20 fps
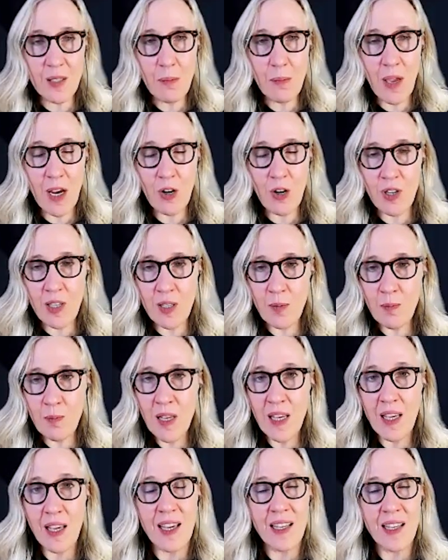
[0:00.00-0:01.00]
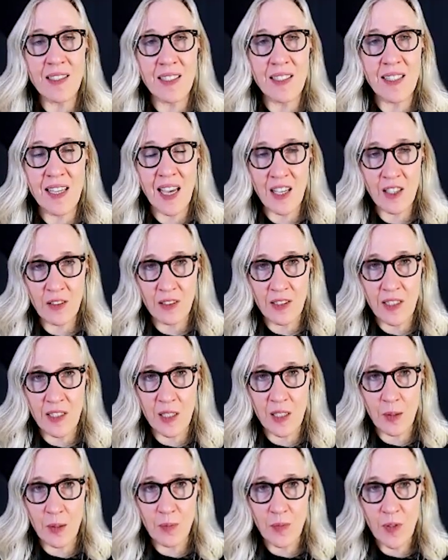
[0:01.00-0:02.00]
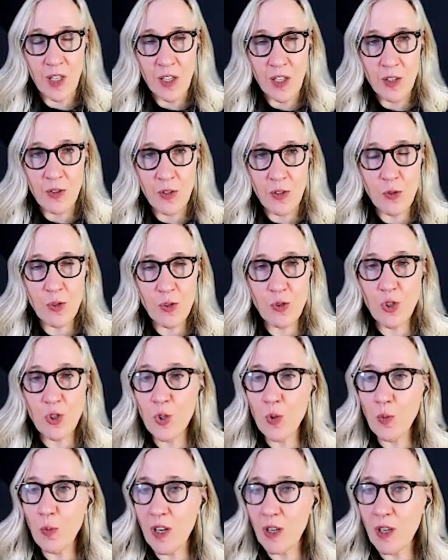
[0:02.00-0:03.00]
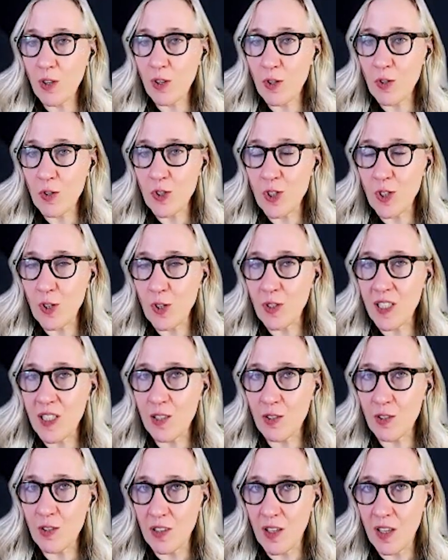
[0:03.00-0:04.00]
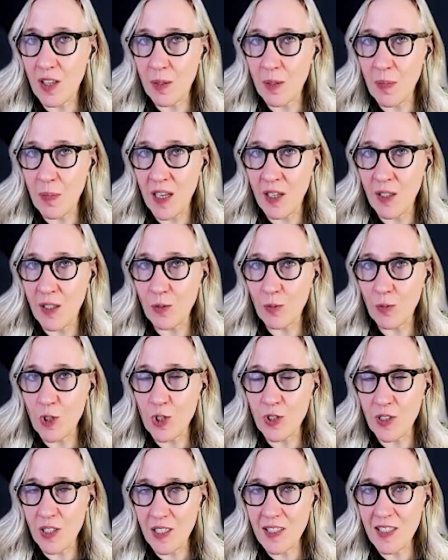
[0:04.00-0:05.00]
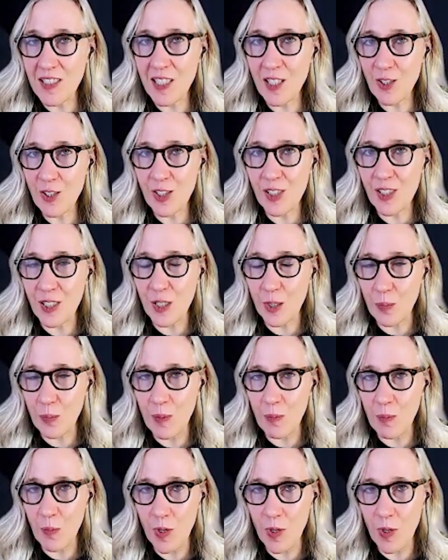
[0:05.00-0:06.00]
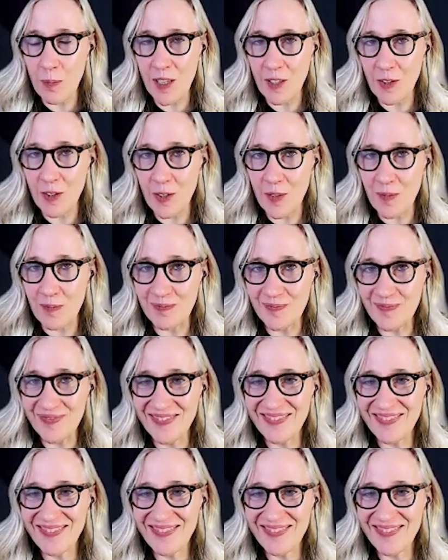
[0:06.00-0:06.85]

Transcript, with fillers: Samarium and gadolinium, those are two rare earths you don't hear a lot about. Would you like to tell us a little bit more about them?